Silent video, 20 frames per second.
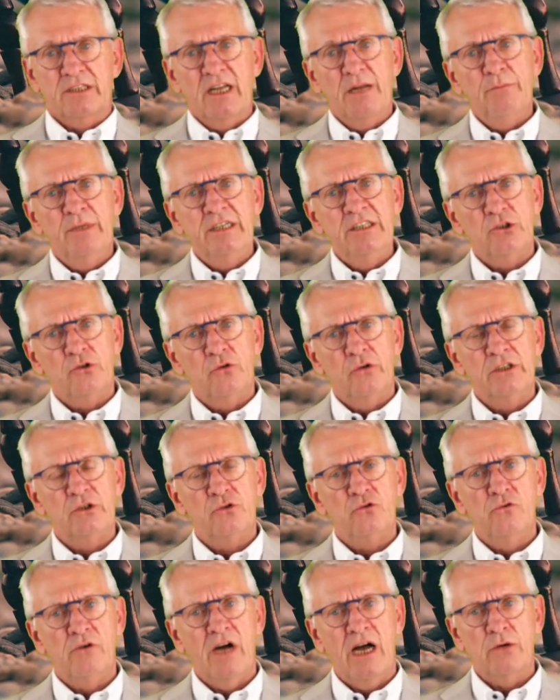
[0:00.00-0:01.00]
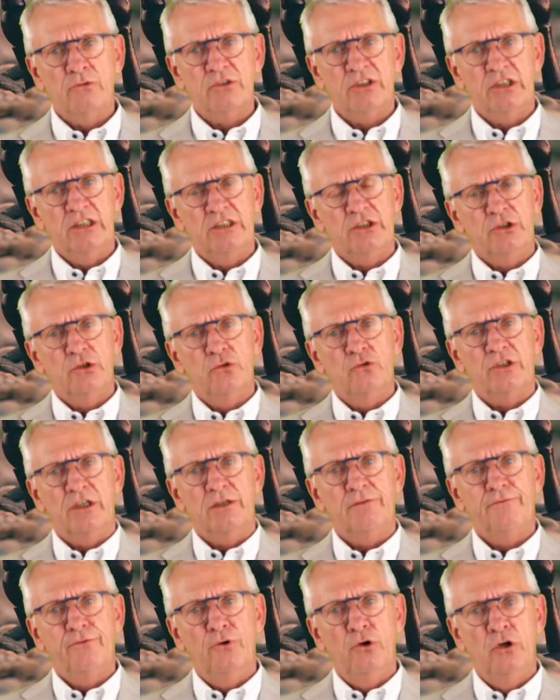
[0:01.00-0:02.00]
That means during 2 hours she's
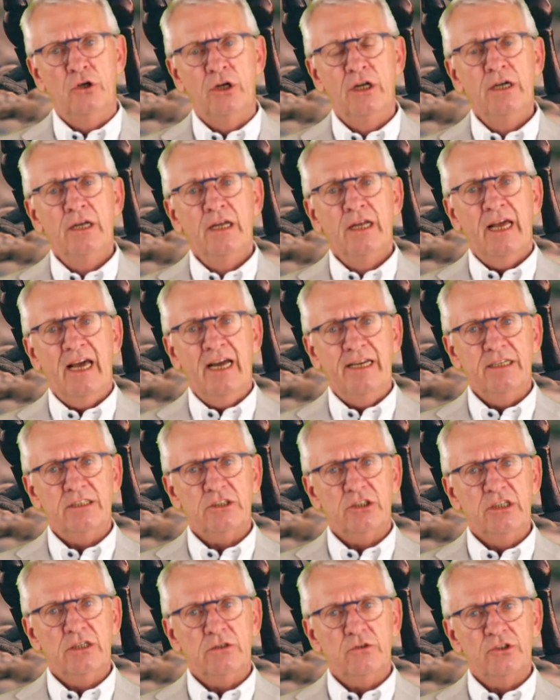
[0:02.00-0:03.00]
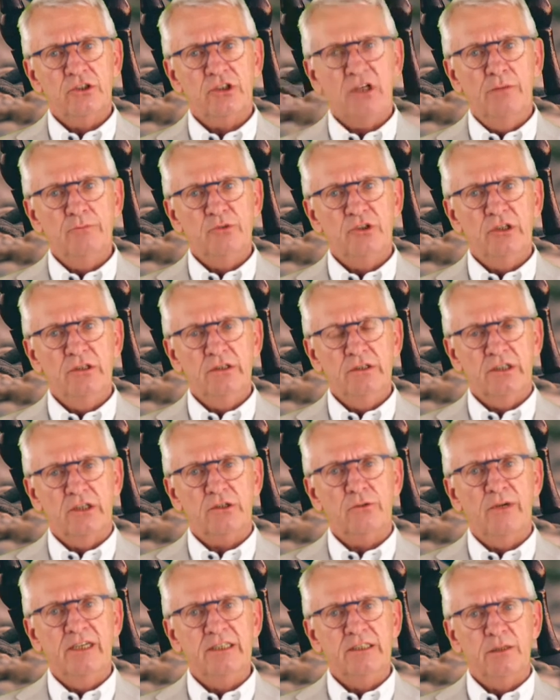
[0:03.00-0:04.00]
using full energy consumption, the
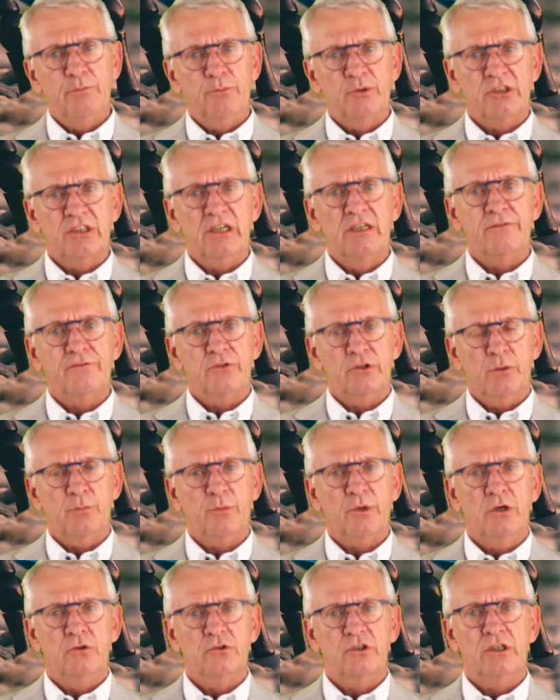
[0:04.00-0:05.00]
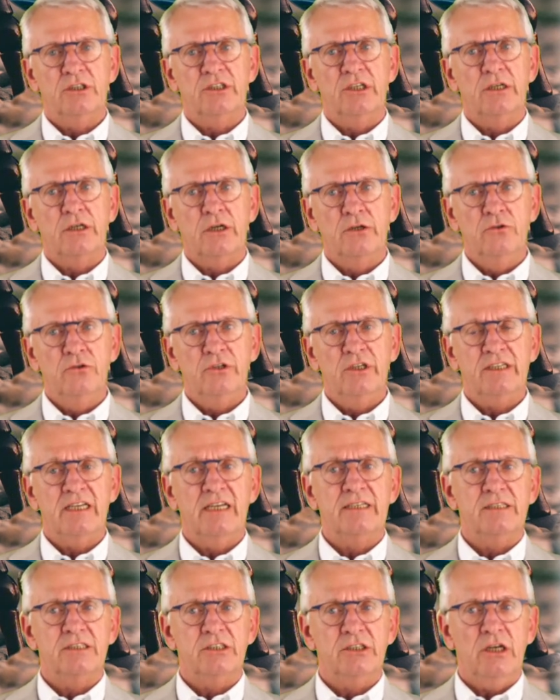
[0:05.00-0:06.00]
20% for the process included,
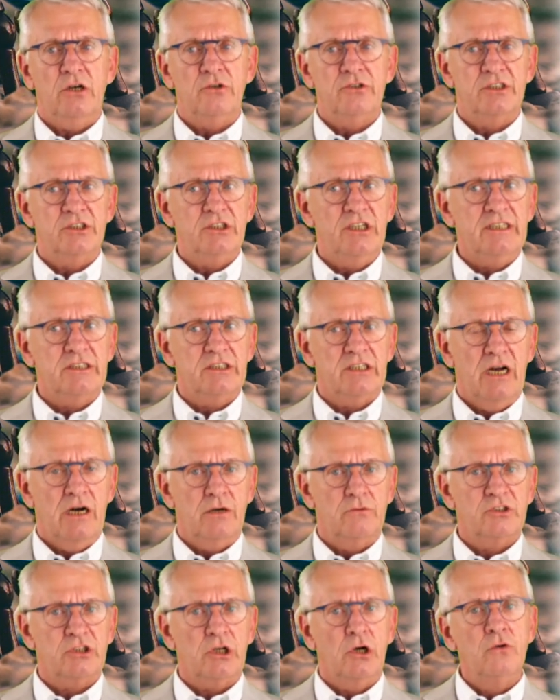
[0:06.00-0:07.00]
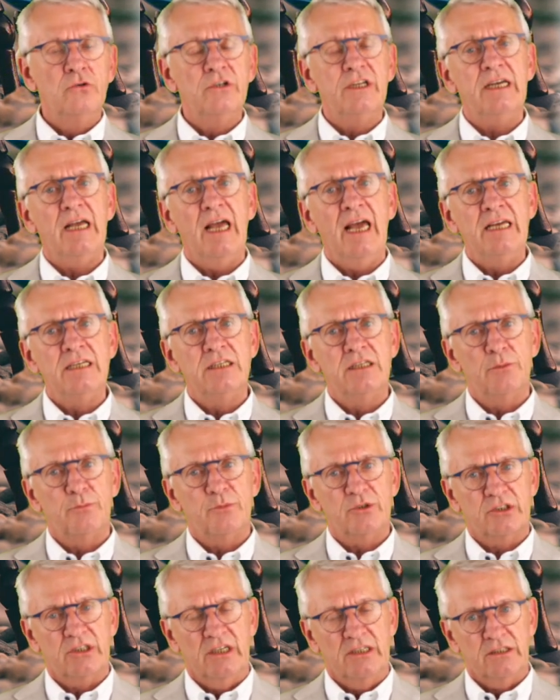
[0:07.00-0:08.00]
and the other 6 hours only
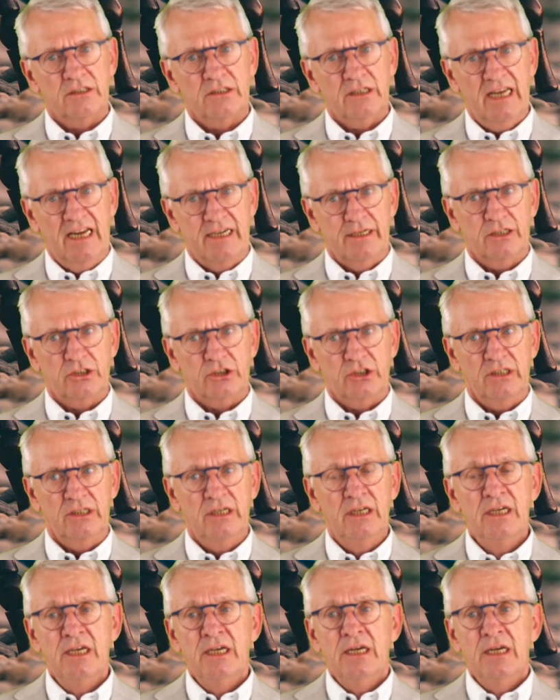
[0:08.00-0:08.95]
80% energy.